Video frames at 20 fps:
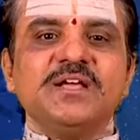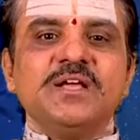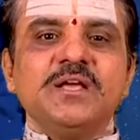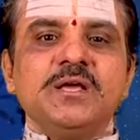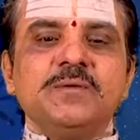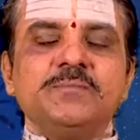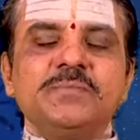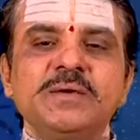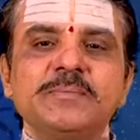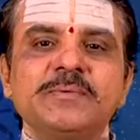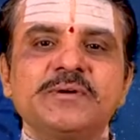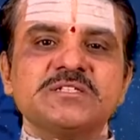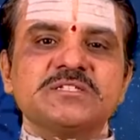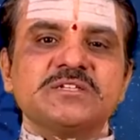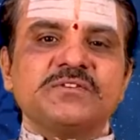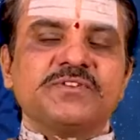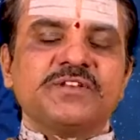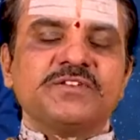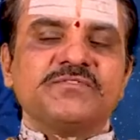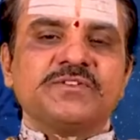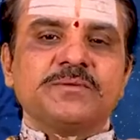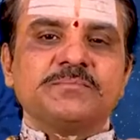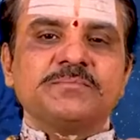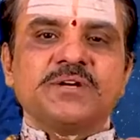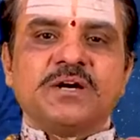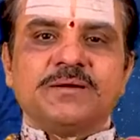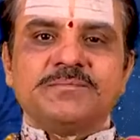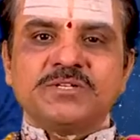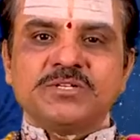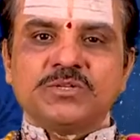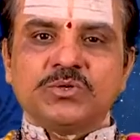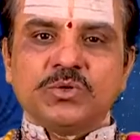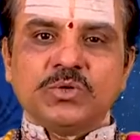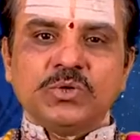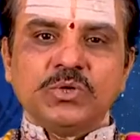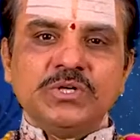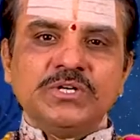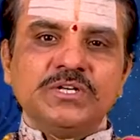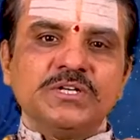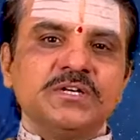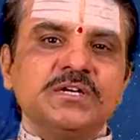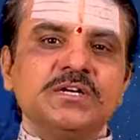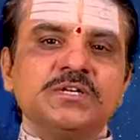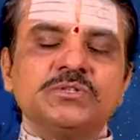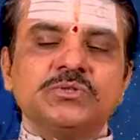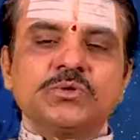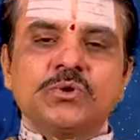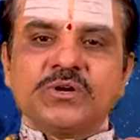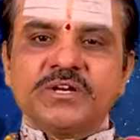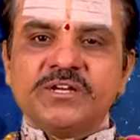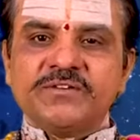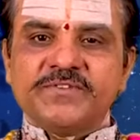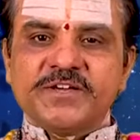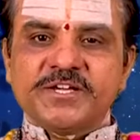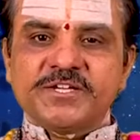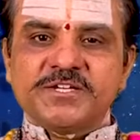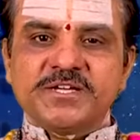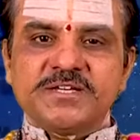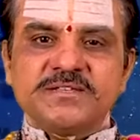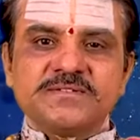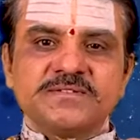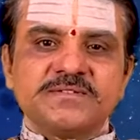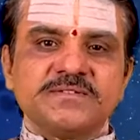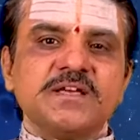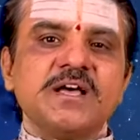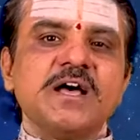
People suffering from common cold, throat infections,